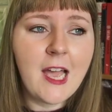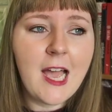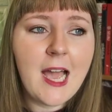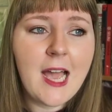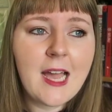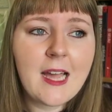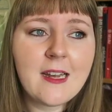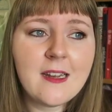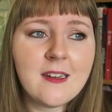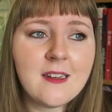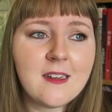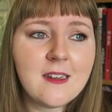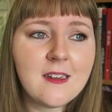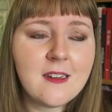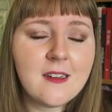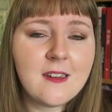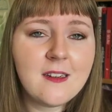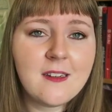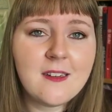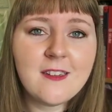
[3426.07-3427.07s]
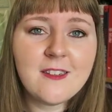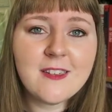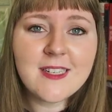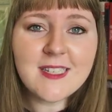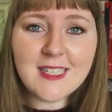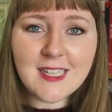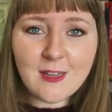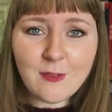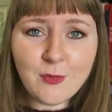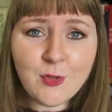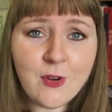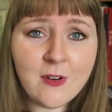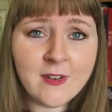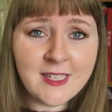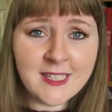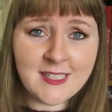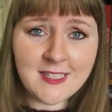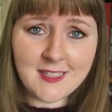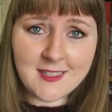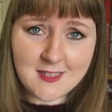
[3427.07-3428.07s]
And honestly, if you're an
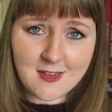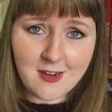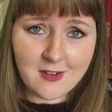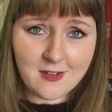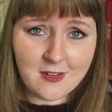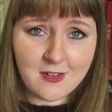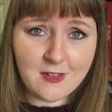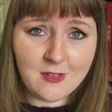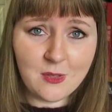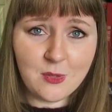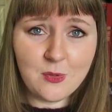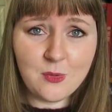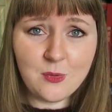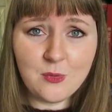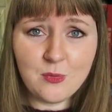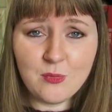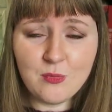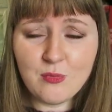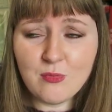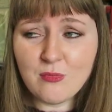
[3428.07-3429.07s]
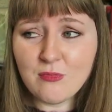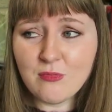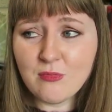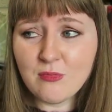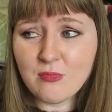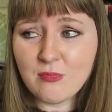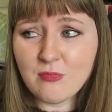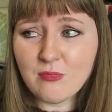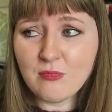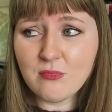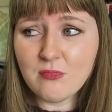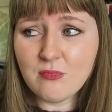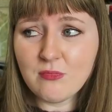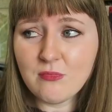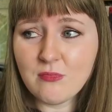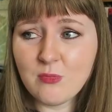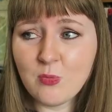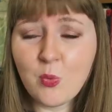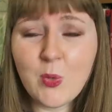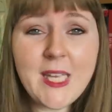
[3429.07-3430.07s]
indie designer,
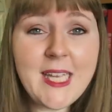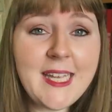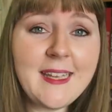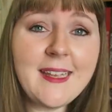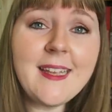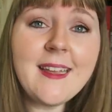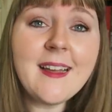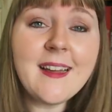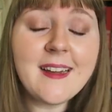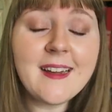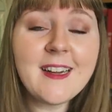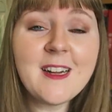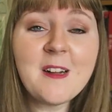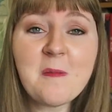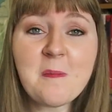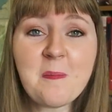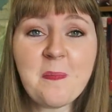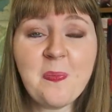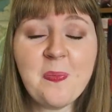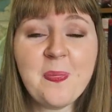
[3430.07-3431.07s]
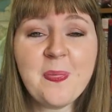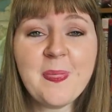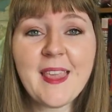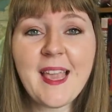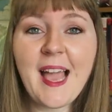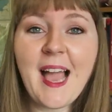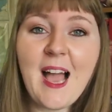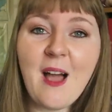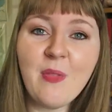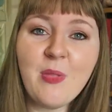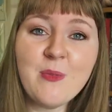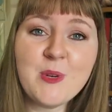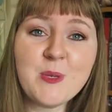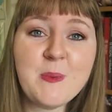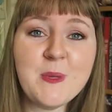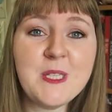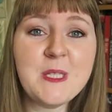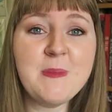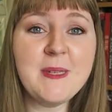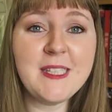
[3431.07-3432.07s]
we have the
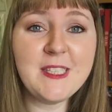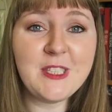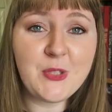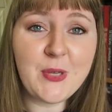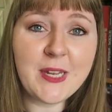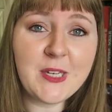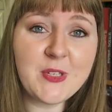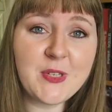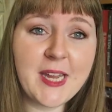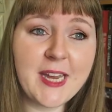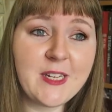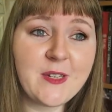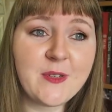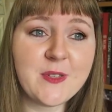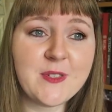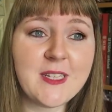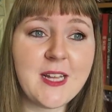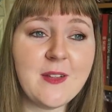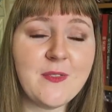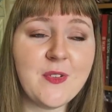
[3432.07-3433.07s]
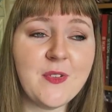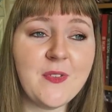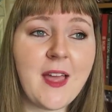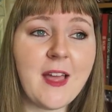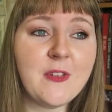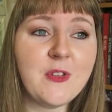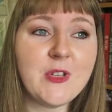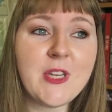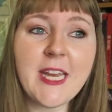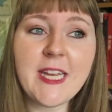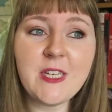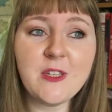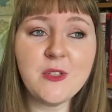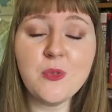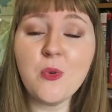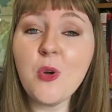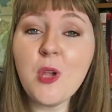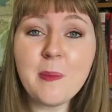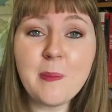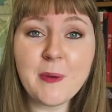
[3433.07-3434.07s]
responsibility to educate ourselves on that, to cater
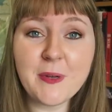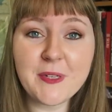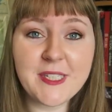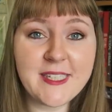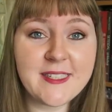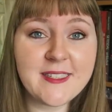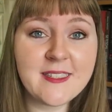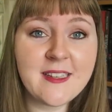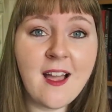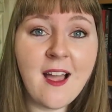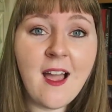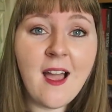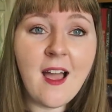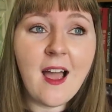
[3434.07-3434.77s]
to all bodies.